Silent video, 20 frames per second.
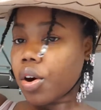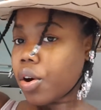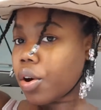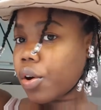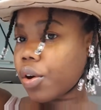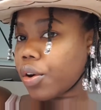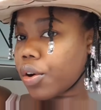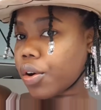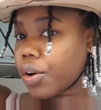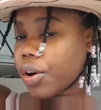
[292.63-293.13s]

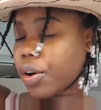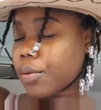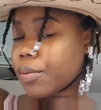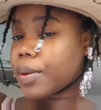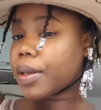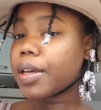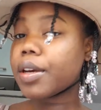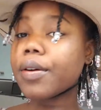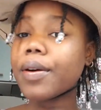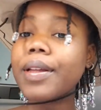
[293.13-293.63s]
Or are
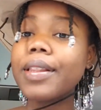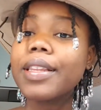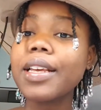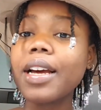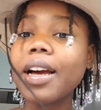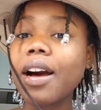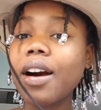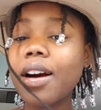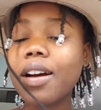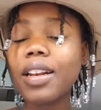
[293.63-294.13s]
we going the
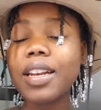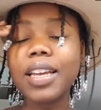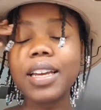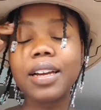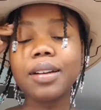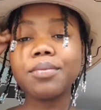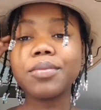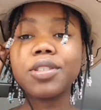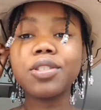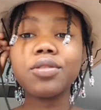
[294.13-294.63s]
car? Like,
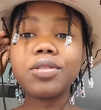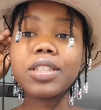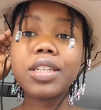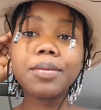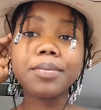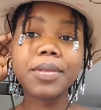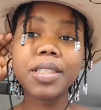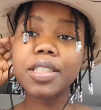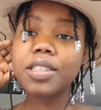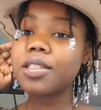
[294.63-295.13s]
I'm so
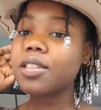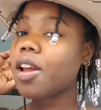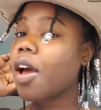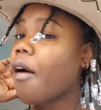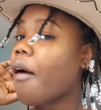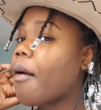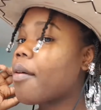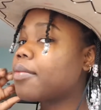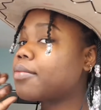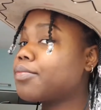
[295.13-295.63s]
tempted.
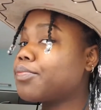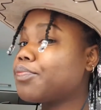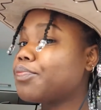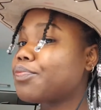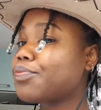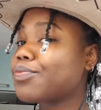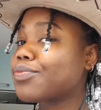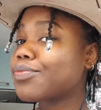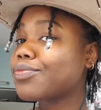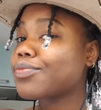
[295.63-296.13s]

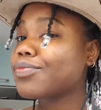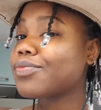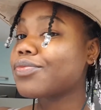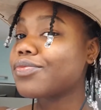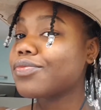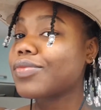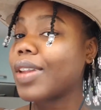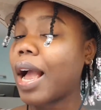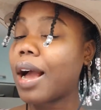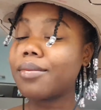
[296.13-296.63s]

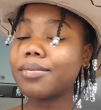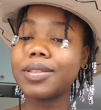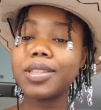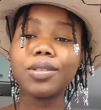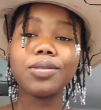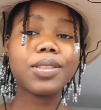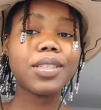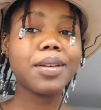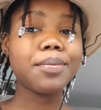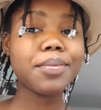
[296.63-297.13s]
I'm
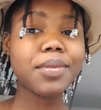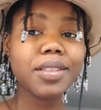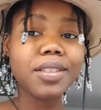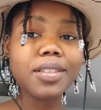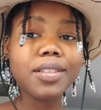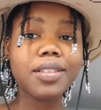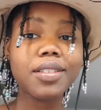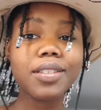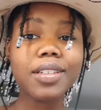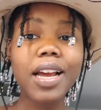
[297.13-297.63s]
so
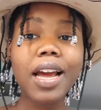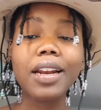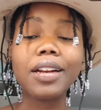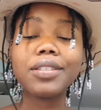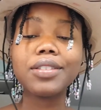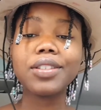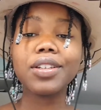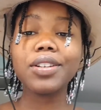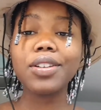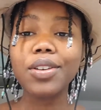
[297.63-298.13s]
tempted, and
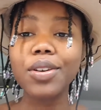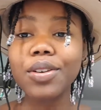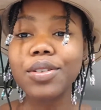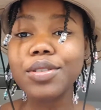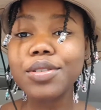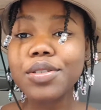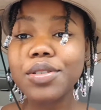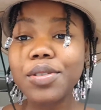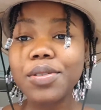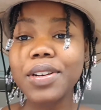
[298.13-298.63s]
it's gonna go
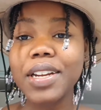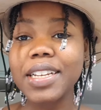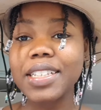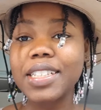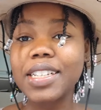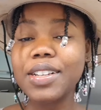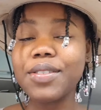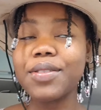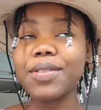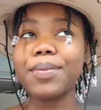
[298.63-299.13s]
so
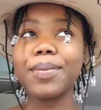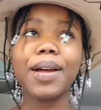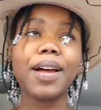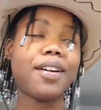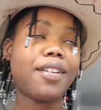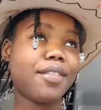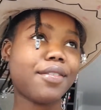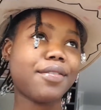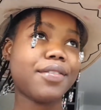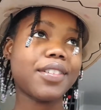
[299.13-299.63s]
nicely with my
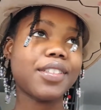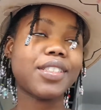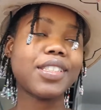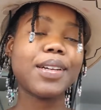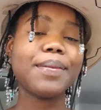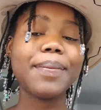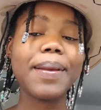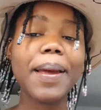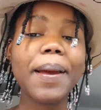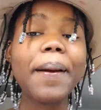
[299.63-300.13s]
outfits.
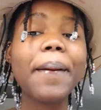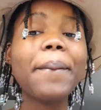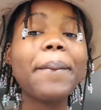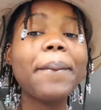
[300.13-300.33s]
I'm like,